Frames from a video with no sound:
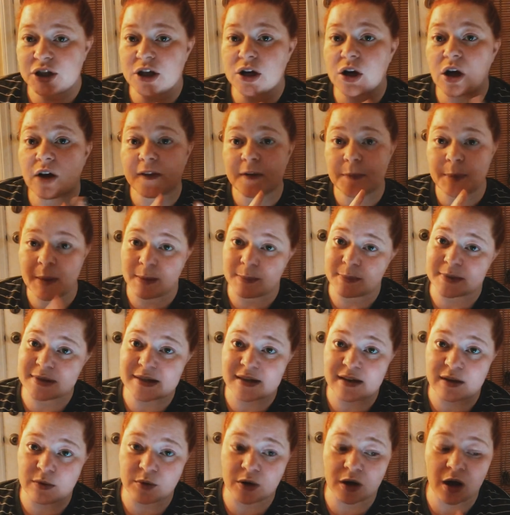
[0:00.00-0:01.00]
on the payments that
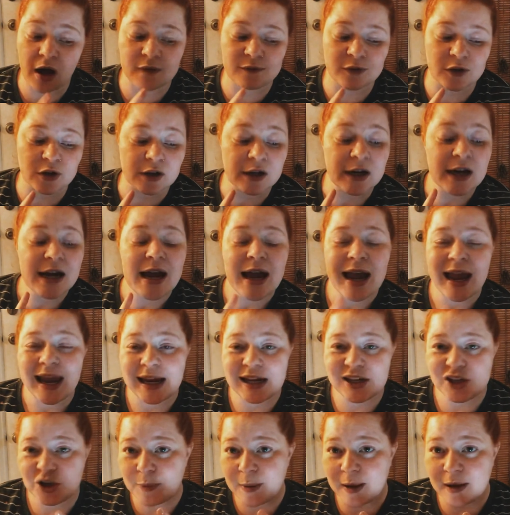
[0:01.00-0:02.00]
they recover
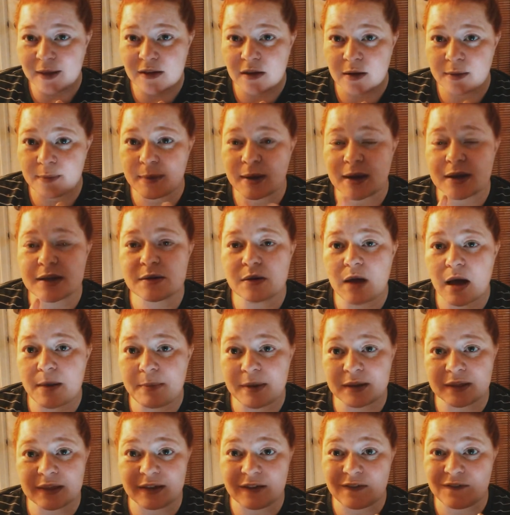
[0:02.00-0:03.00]
and you pay them a, a
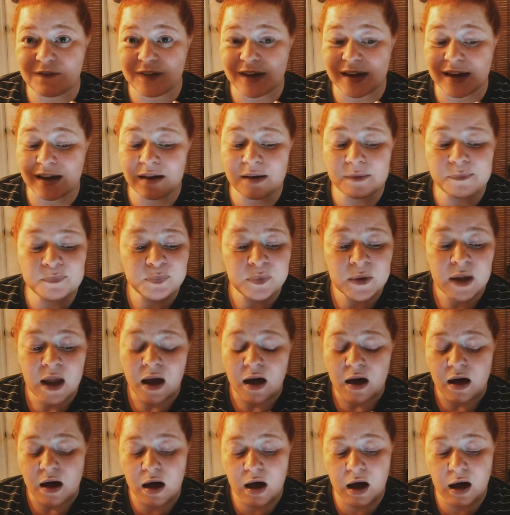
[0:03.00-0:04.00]
monthly fee.
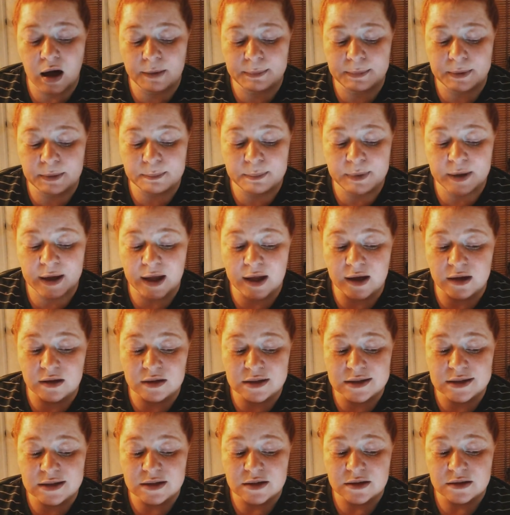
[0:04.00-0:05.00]
Um,
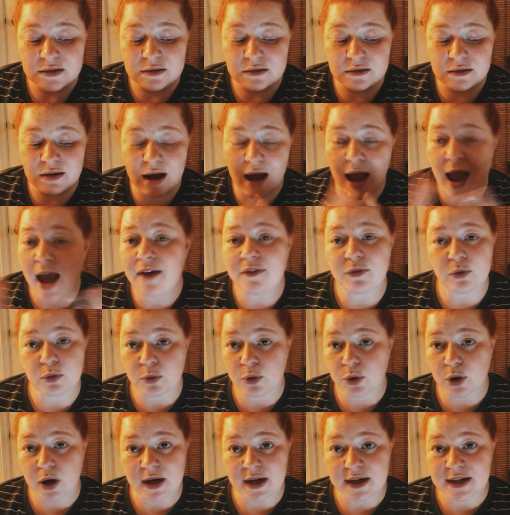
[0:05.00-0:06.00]
but I haven't
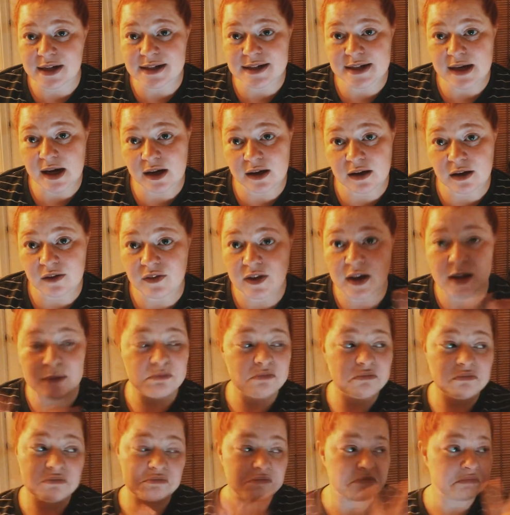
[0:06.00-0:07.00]
regretted a second of it,
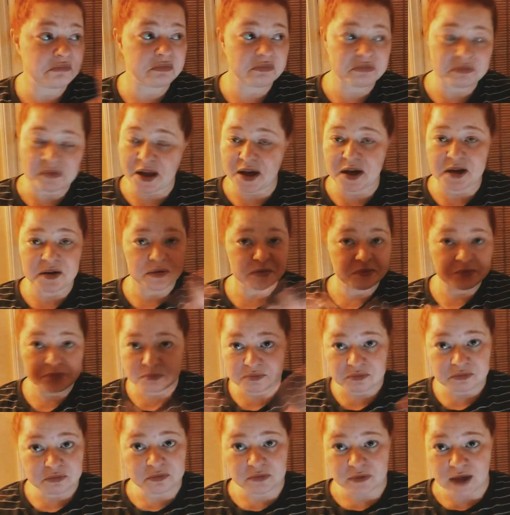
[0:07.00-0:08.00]
like
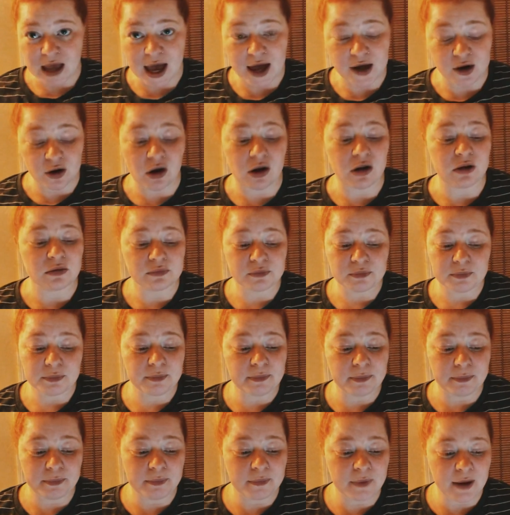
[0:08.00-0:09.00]
at all.
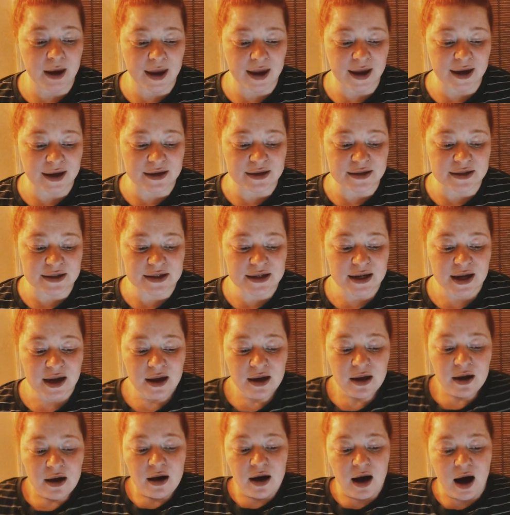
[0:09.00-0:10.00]
And
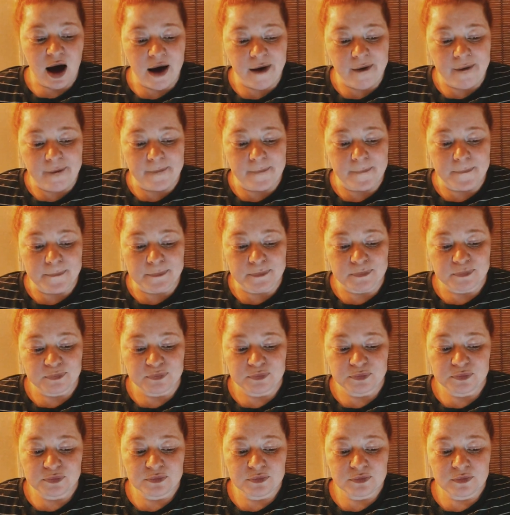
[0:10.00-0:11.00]
um,
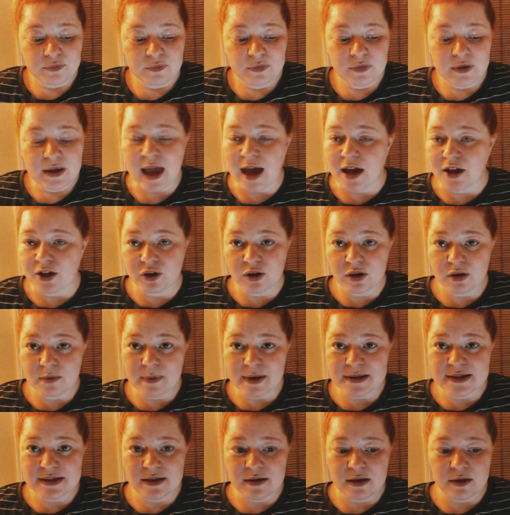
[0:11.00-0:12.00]
yeah, you can
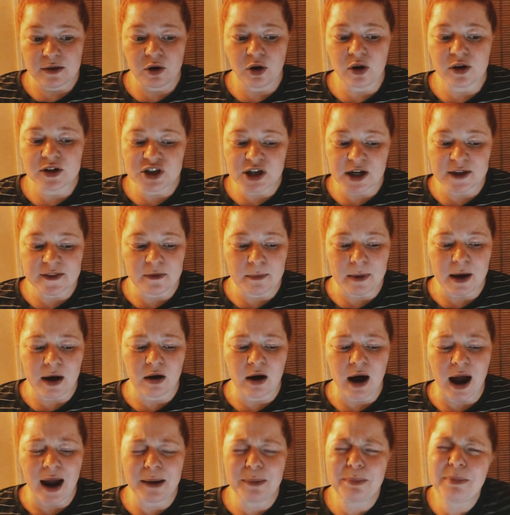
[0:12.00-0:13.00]
mess, you can check them out.
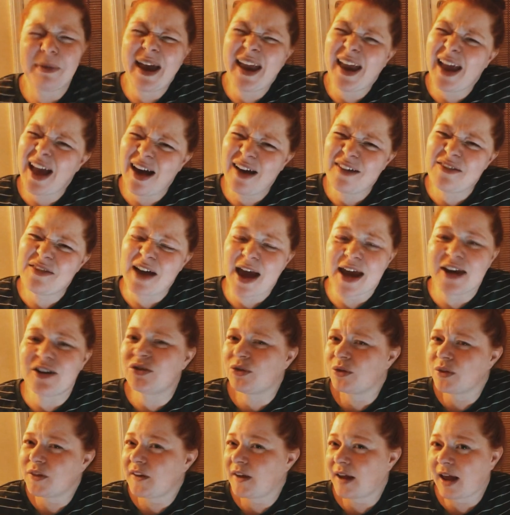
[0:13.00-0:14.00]
I might have, I
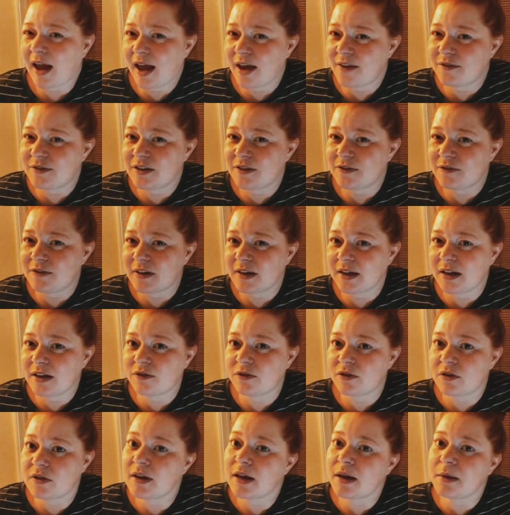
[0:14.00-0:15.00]
don't think I have an affiliate
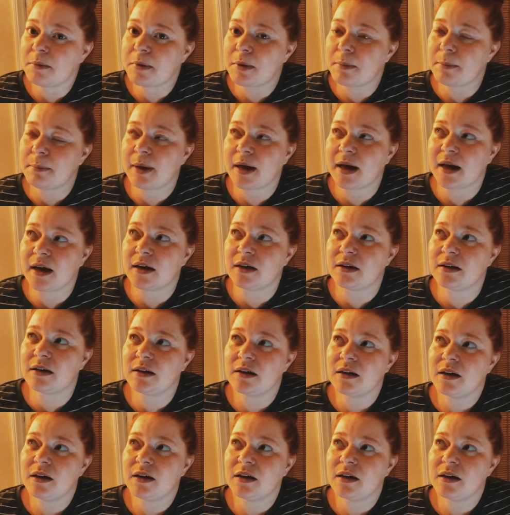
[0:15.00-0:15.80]
for them, but